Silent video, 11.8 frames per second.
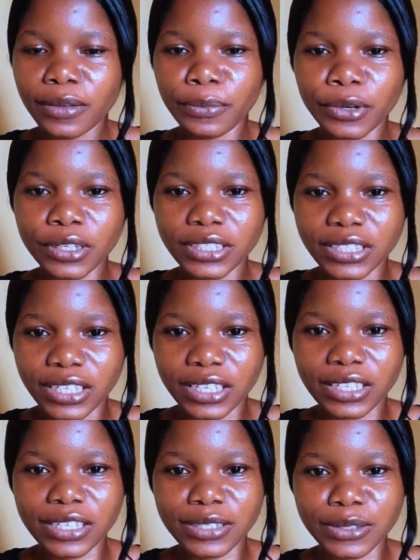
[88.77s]

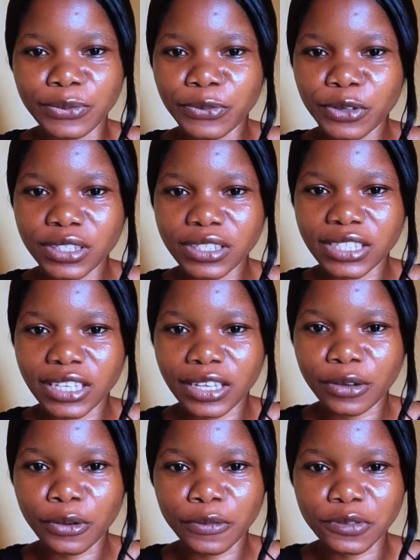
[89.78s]
Monday is the first
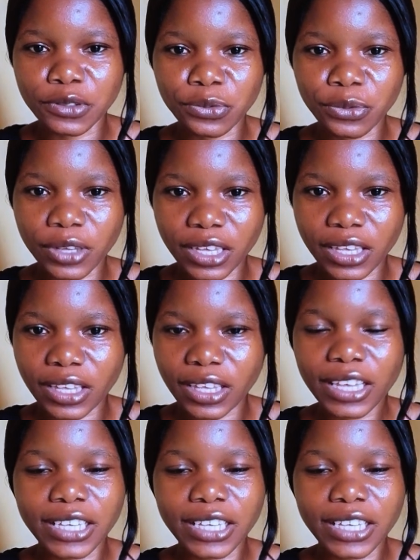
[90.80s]
day of the week